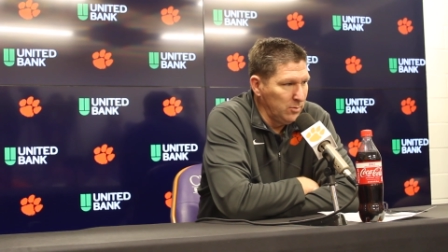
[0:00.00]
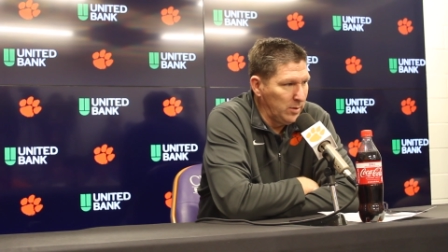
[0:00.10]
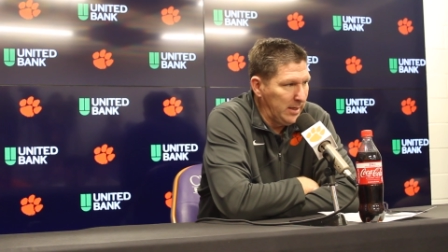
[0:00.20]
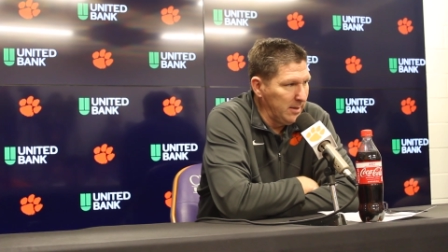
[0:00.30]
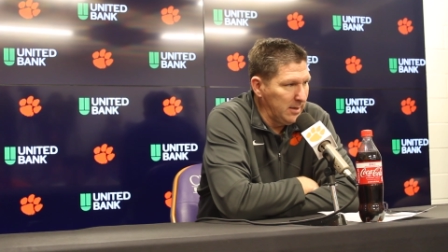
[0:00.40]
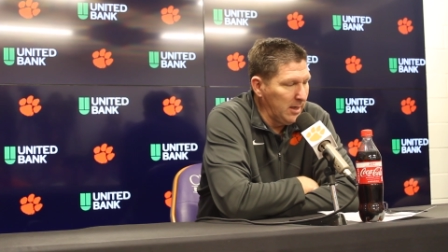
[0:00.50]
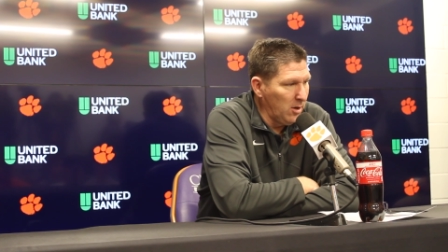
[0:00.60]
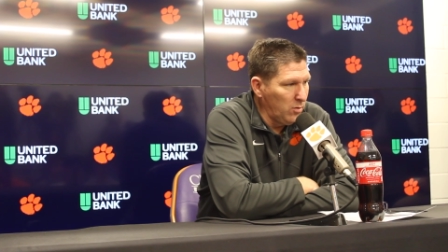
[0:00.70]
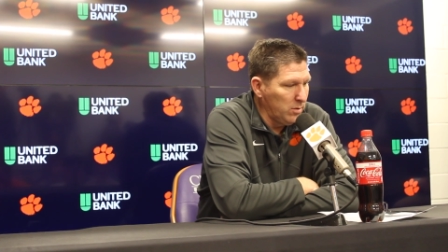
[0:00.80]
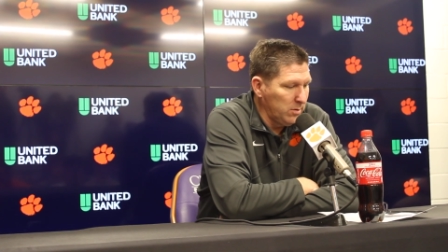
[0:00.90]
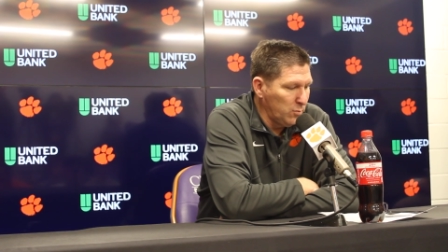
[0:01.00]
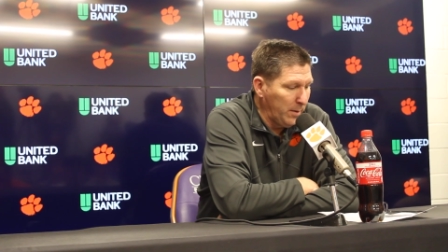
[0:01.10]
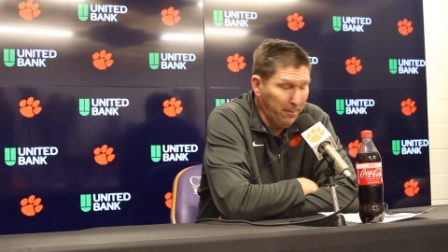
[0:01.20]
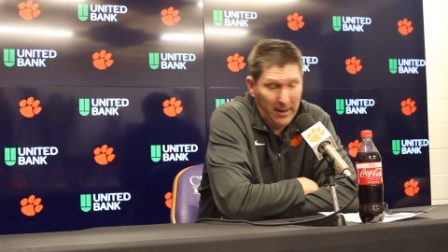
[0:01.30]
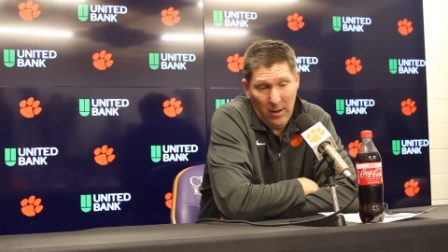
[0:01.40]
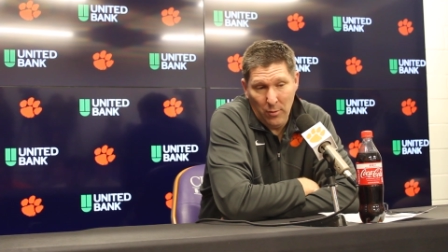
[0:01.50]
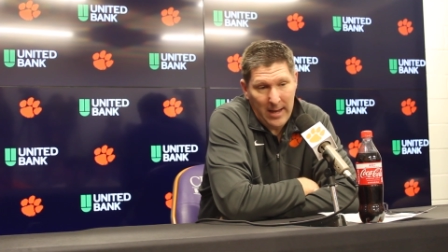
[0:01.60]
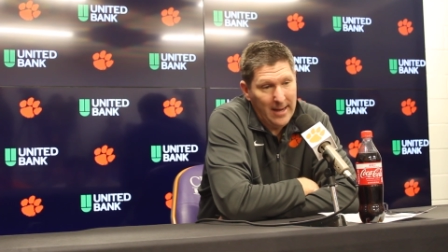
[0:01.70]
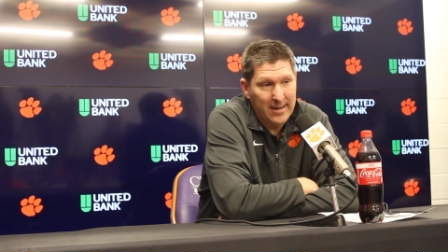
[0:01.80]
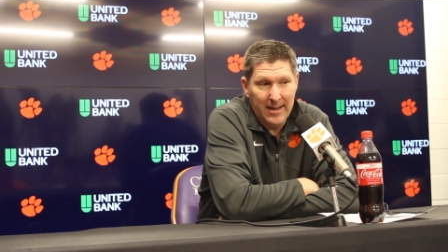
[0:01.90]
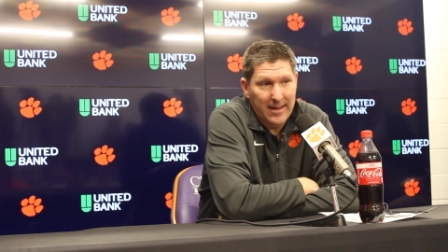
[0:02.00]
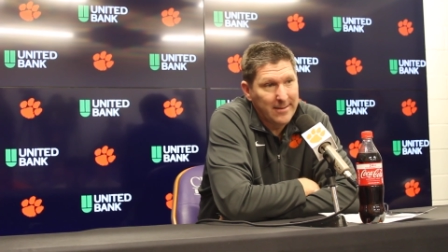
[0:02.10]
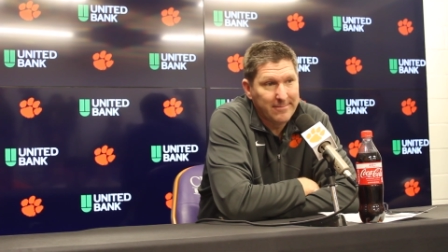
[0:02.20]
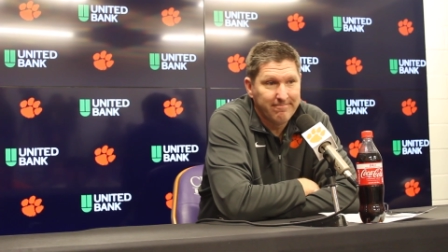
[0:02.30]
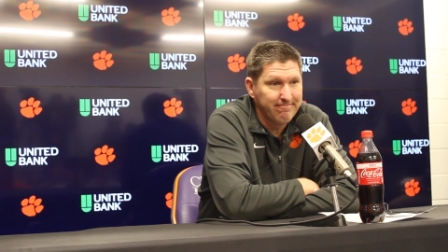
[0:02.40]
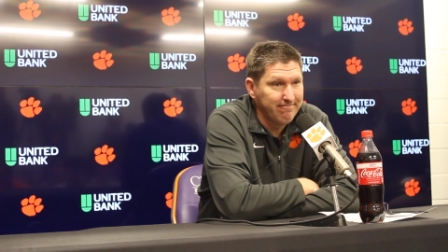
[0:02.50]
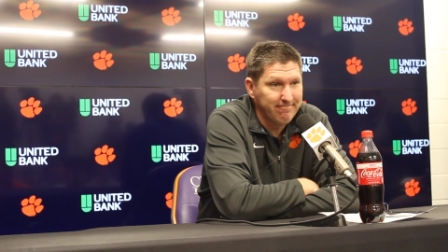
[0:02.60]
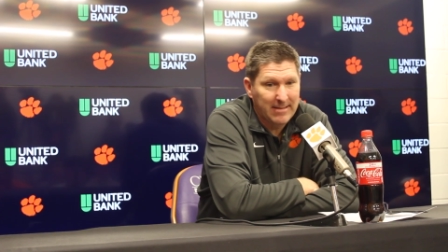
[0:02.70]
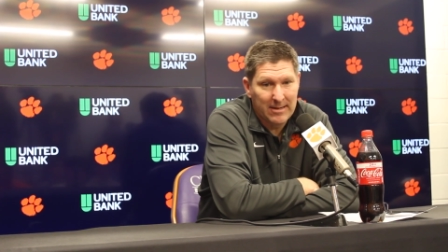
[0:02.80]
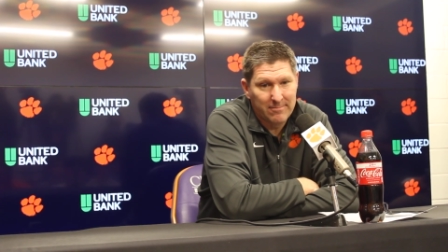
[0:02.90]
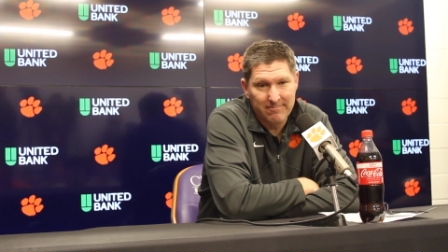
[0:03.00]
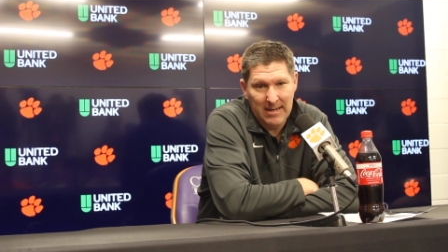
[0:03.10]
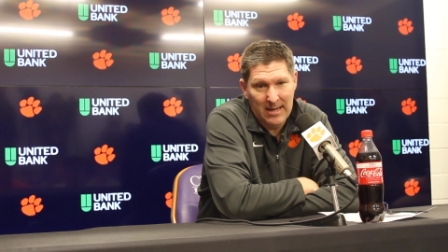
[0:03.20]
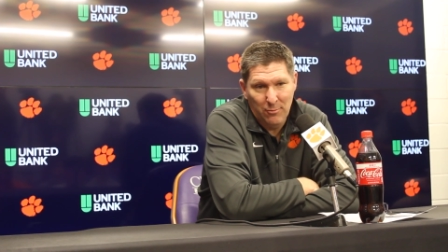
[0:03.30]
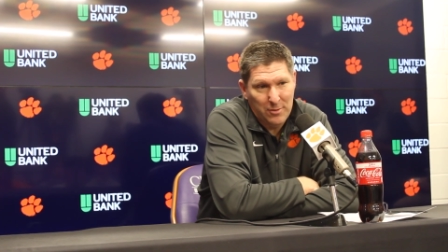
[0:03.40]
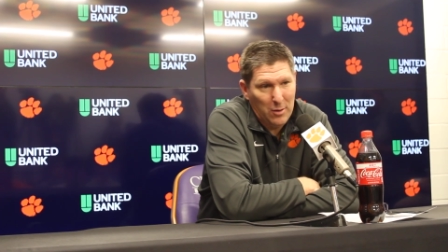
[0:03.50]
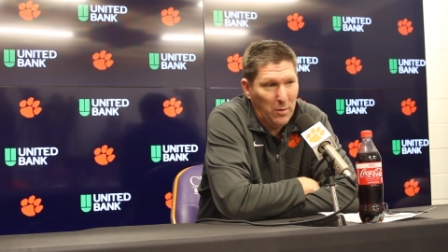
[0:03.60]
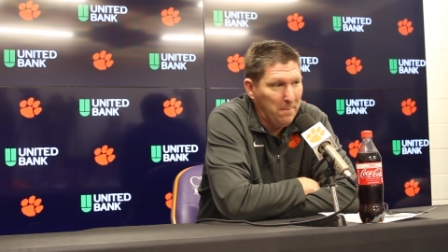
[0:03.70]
we didn't. You know, we played okay today. Like I don't think we